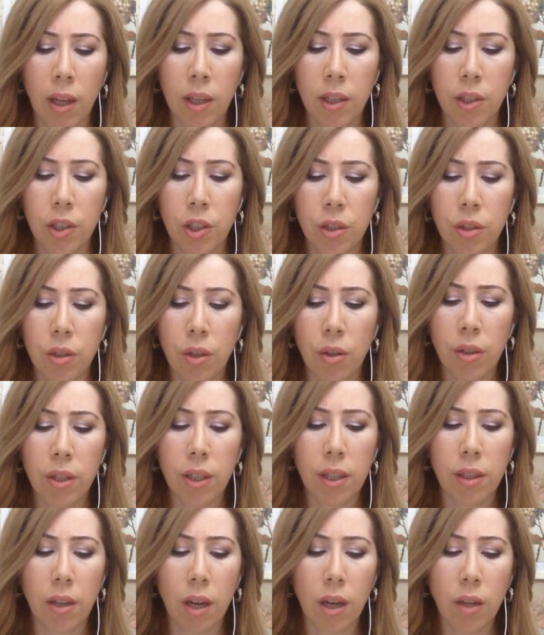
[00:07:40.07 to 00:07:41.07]
She turned
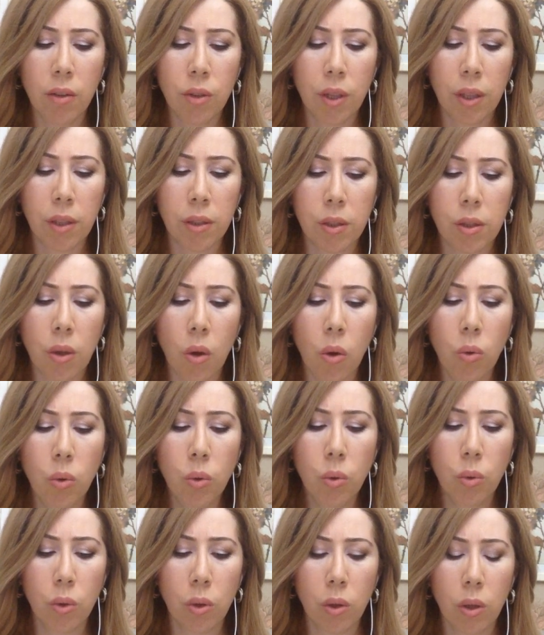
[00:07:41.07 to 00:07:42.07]
around and saw
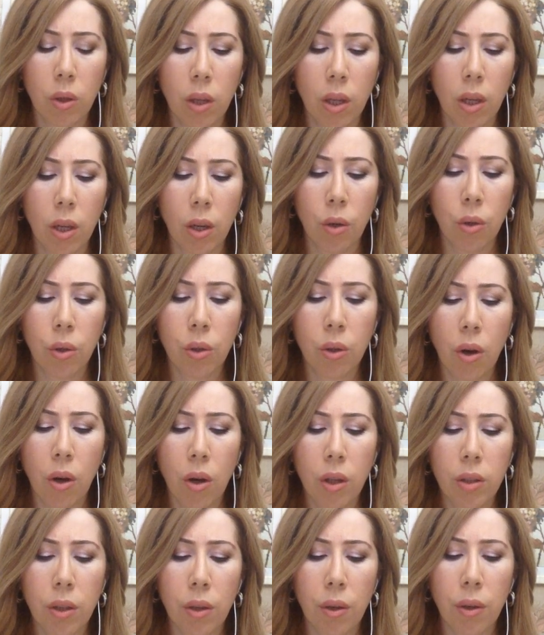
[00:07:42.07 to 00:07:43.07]
Lou, who
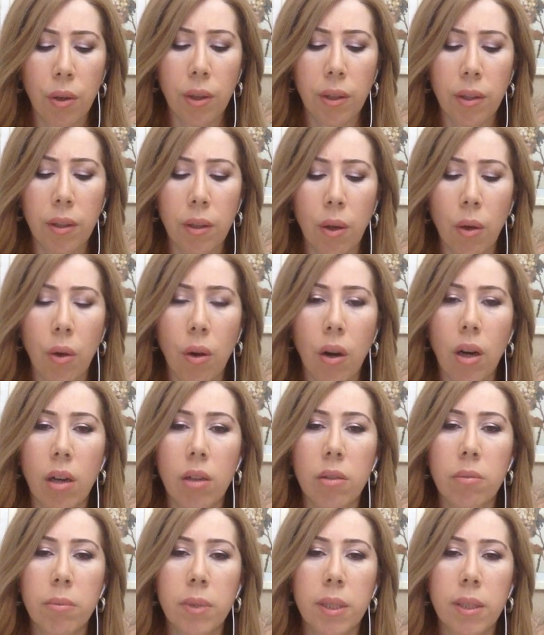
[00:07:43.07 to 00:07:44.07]
caught her in her
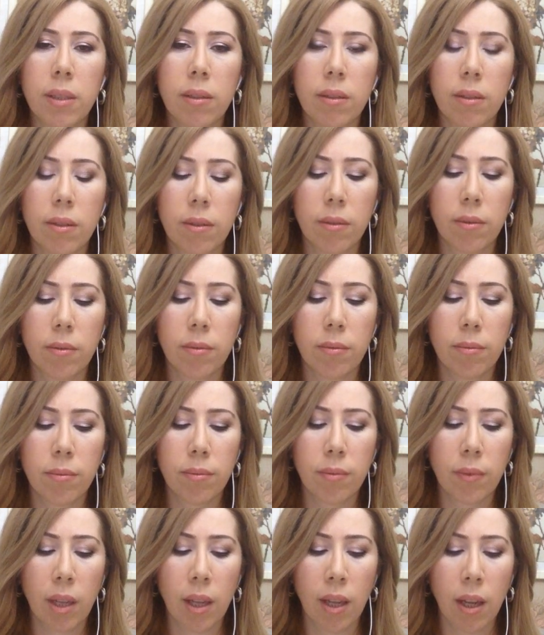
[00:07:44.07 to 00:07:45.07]
arms.
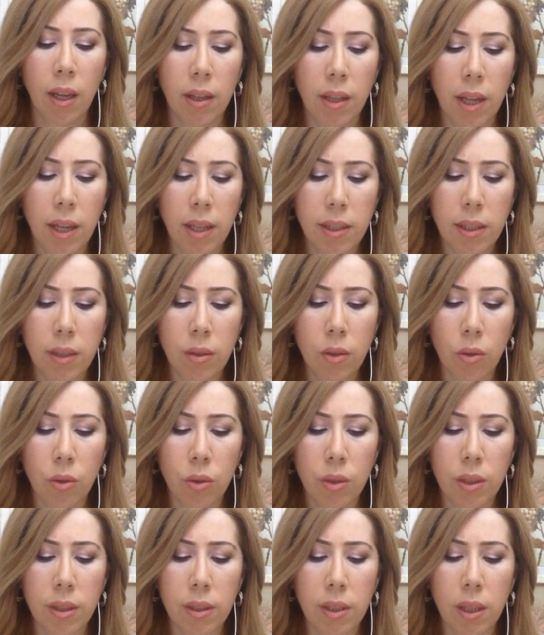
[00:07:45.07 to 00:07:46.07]
Nancy
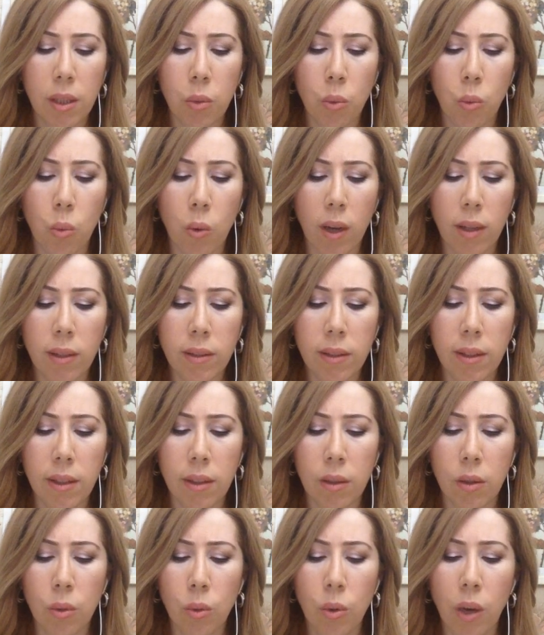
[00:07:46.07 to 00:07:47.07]
noticed at once
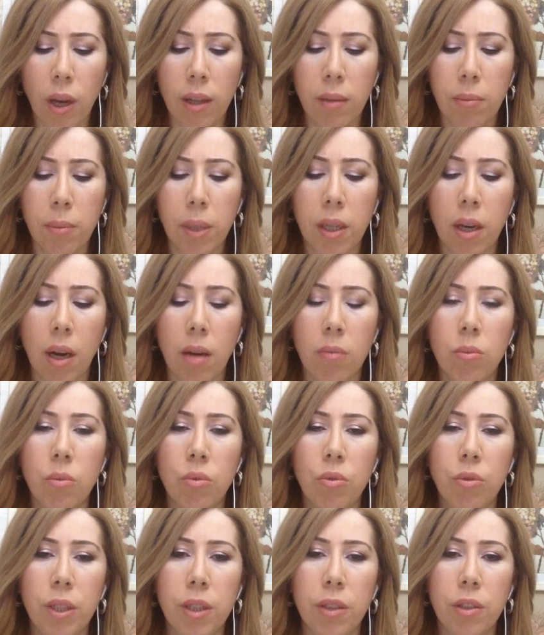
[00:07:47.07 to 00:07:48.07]
that Lou had
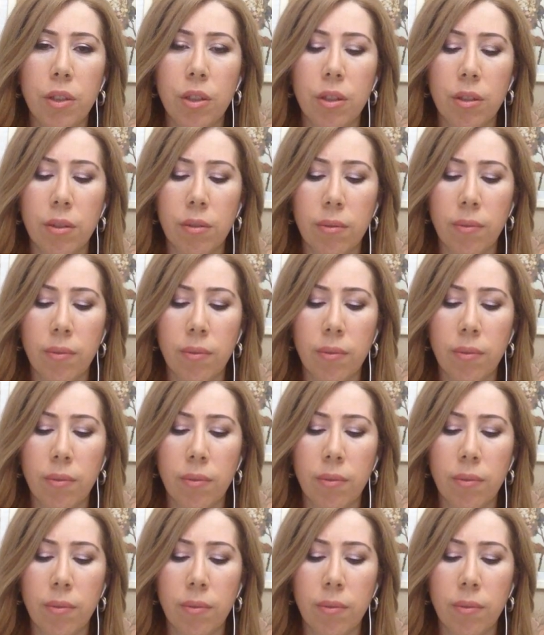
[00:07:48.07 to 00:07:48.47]
become rich.